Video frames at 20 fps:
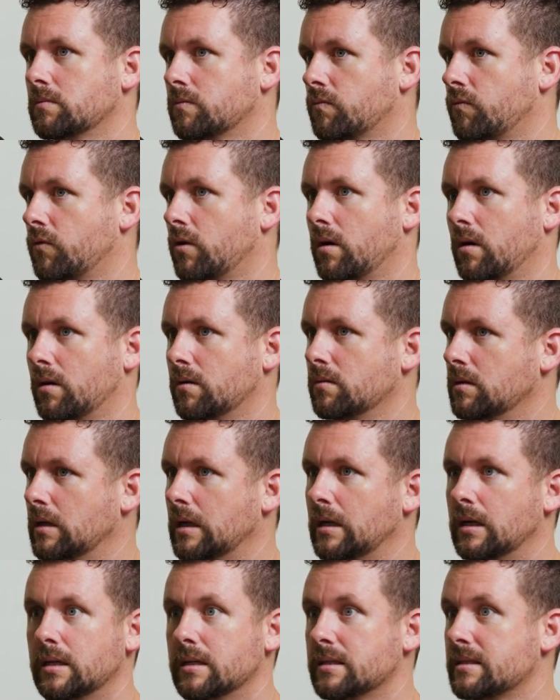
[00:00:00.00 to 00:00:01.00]
for
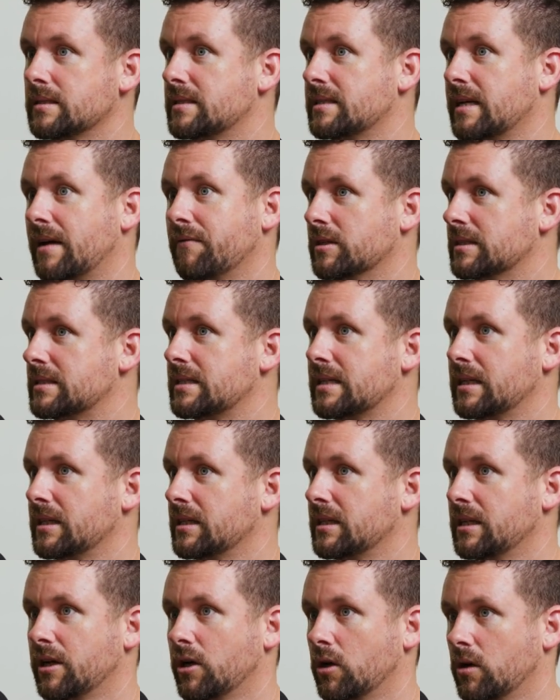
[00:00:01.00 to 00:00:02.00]

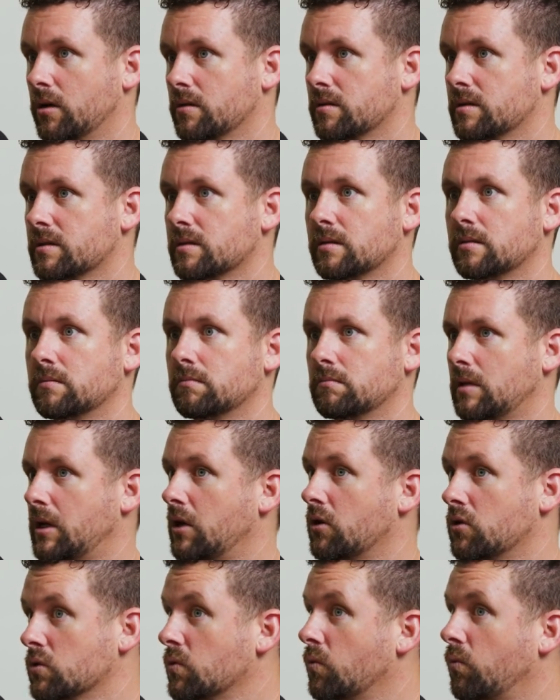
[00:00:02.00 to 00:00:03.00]
17 years,
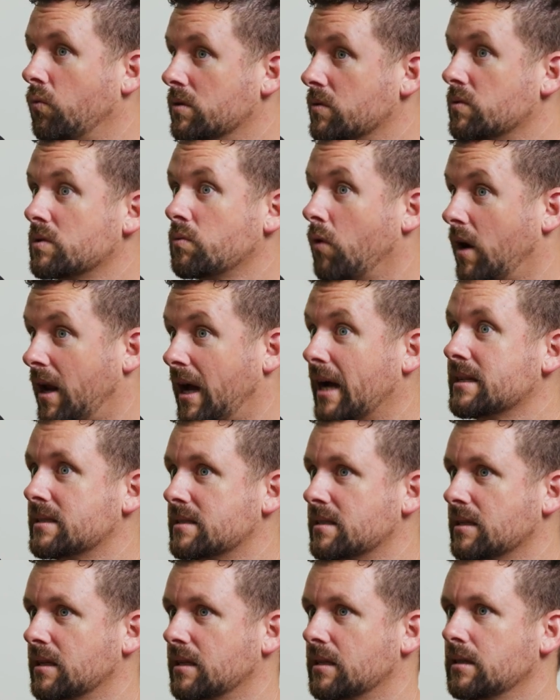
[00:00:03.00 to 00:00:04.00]
here's what I
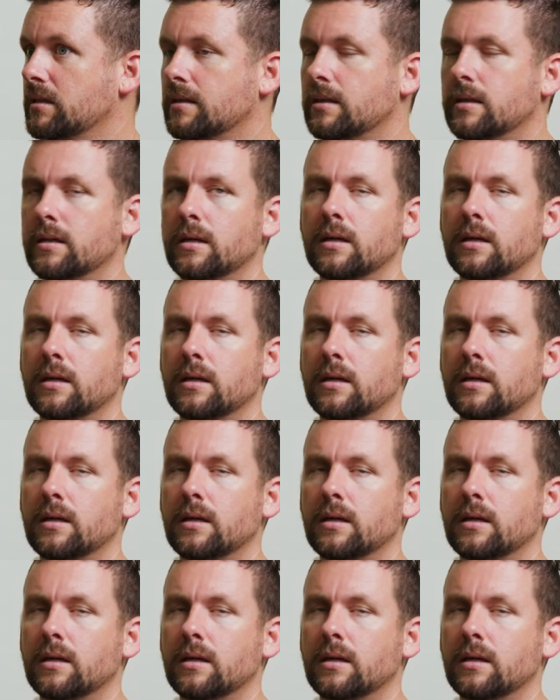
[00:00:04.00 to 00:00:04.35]
see.